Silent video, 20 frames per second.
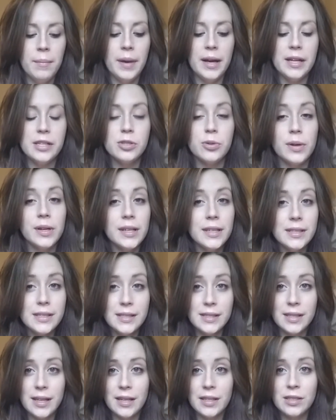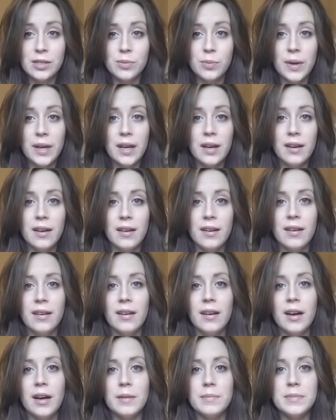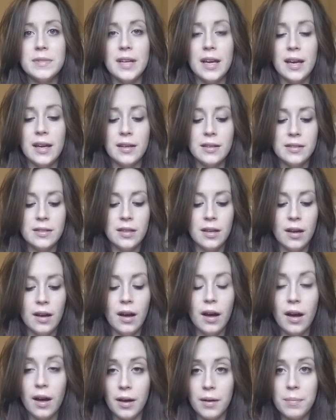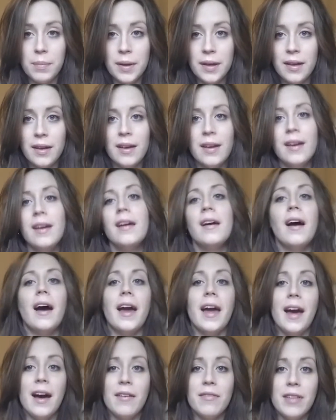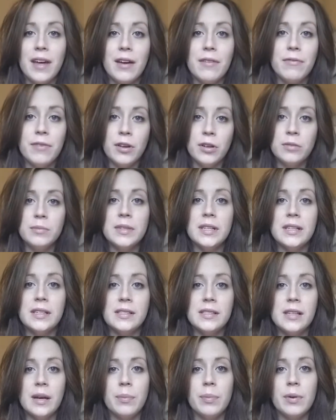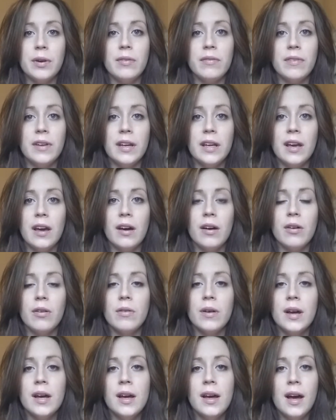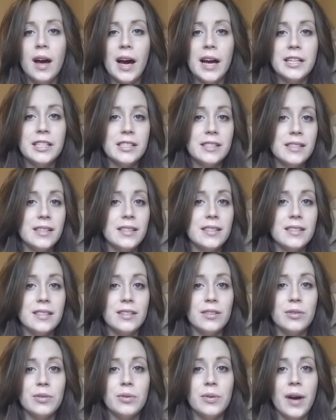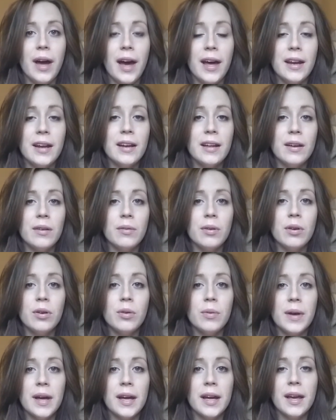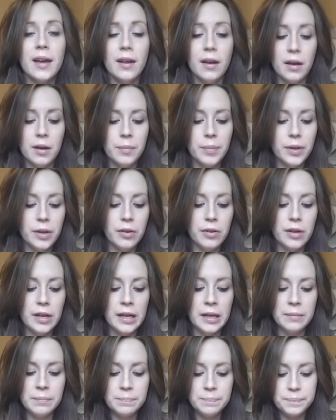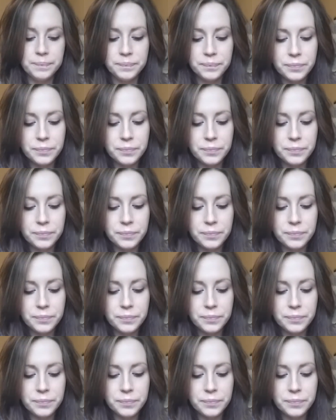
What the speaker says: my 26 week update up. I have that filmed in a separate video. I just need to edit it real quick and upload it.